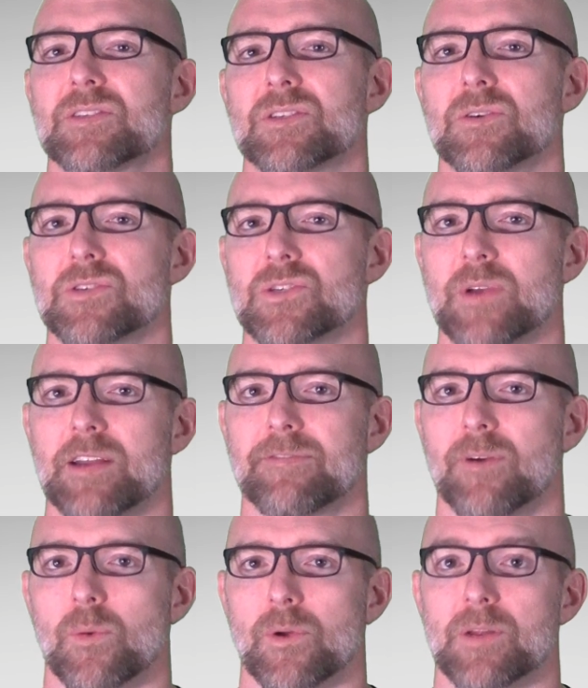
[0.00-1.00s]
so
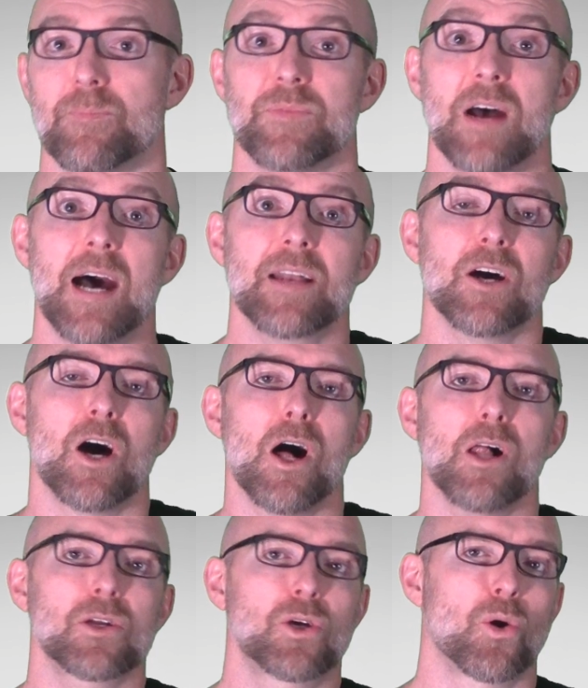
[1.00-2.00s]
straightforward. Not
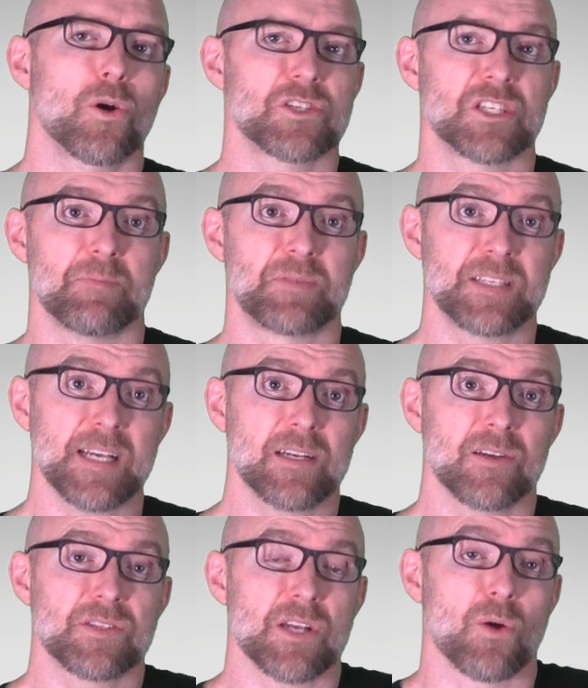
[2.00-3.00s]
all courtship
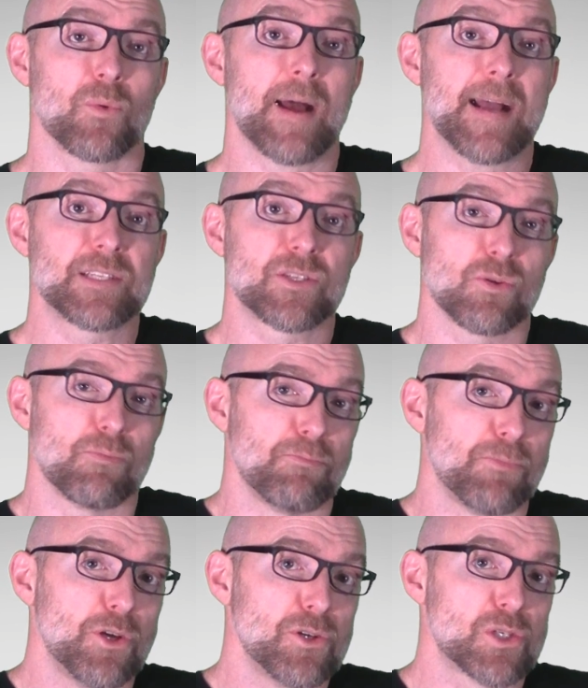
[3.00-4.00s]
signals arise through
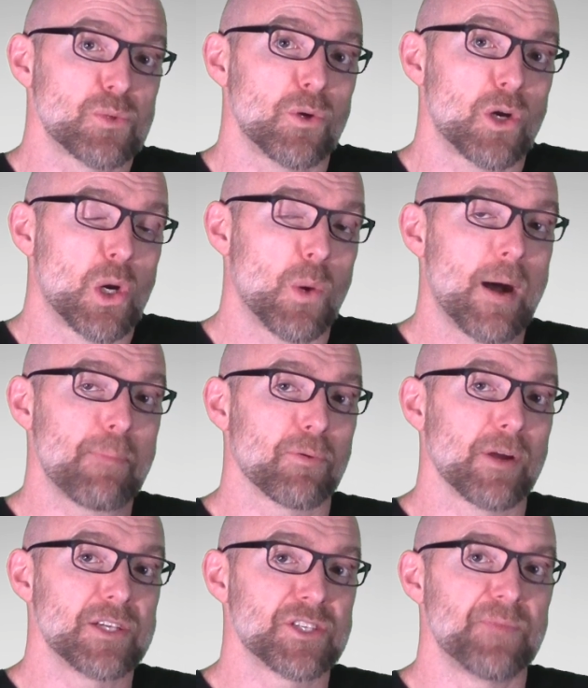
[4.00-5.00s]
mutual
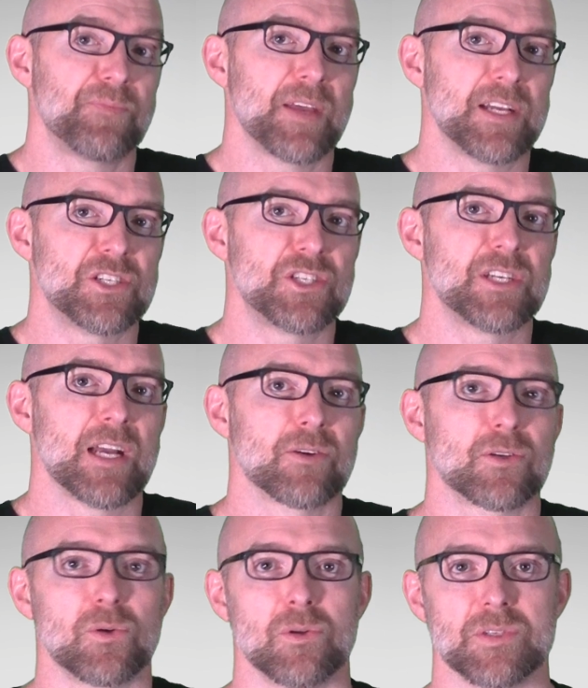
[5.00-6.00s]
cooperation and
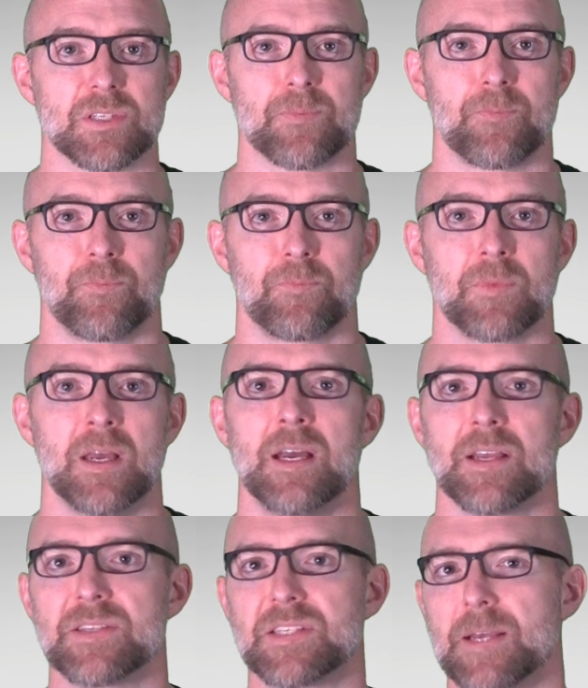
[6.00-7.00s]
shared goals.
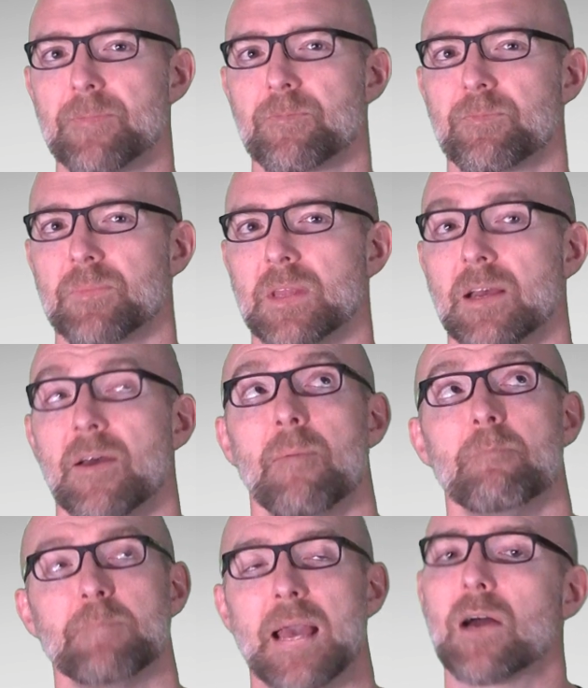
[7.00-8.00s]
You see,
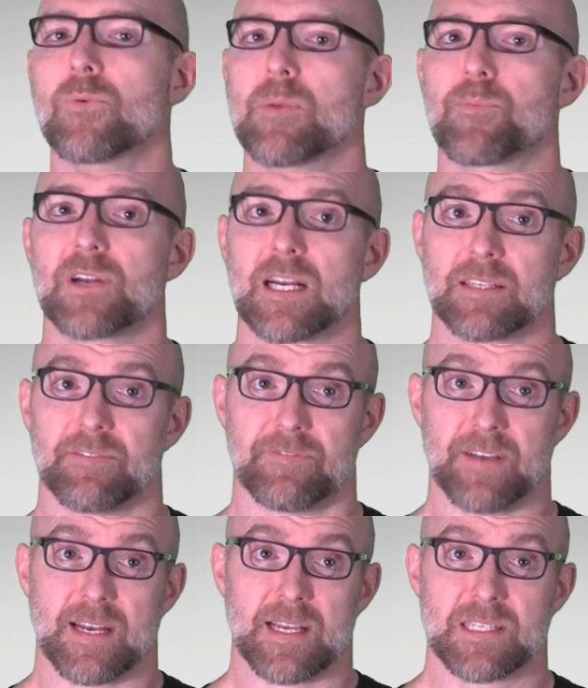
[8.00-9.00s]
male reproductive
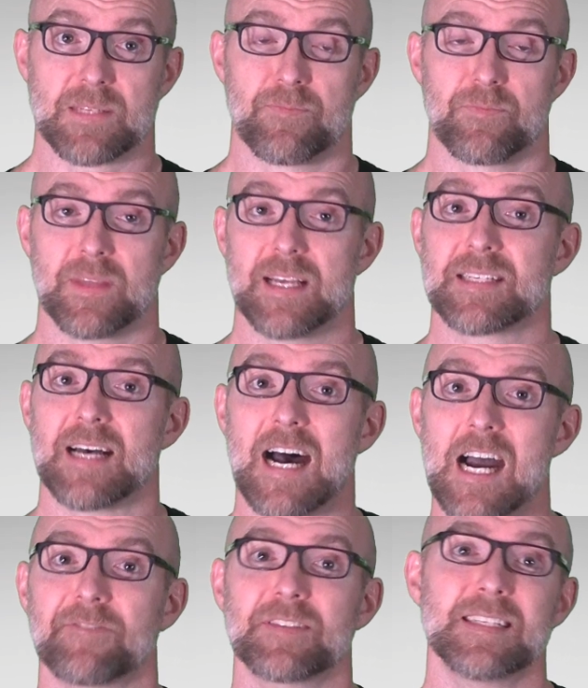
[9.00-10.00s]
fitness is
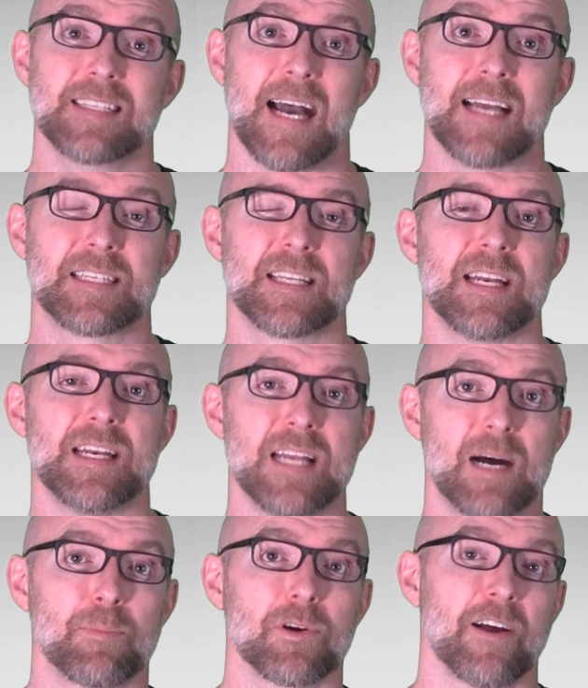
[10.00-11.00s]
often tied to the
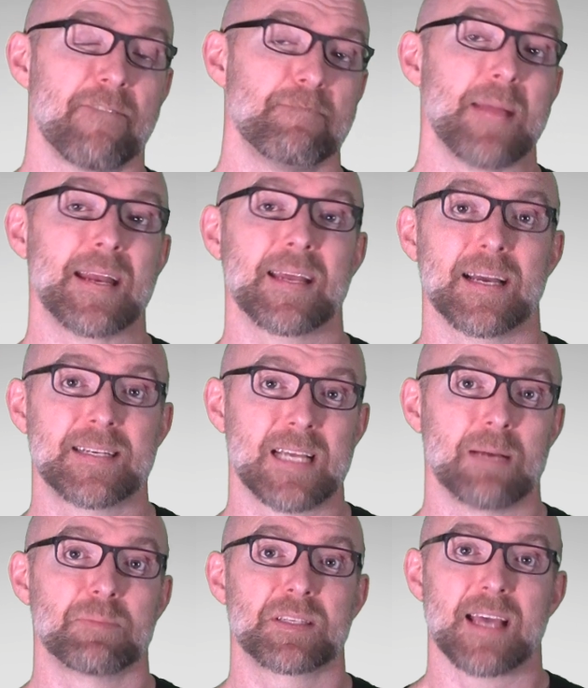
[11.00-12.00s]
number of mating
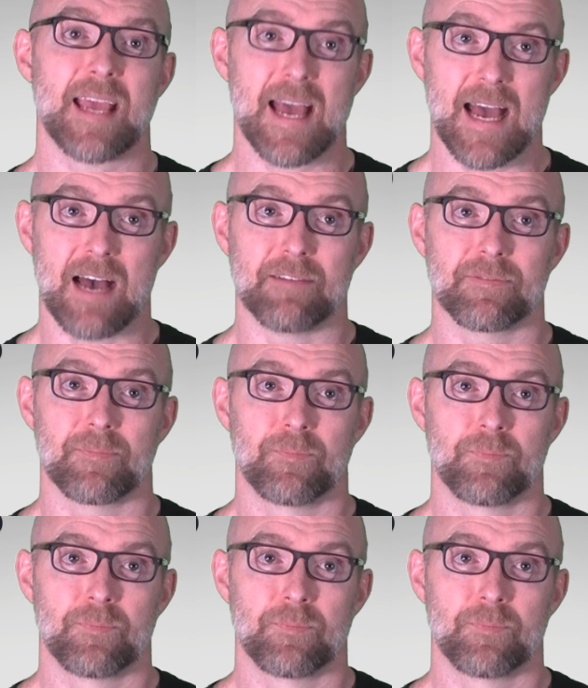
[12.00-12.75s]
attempts they have.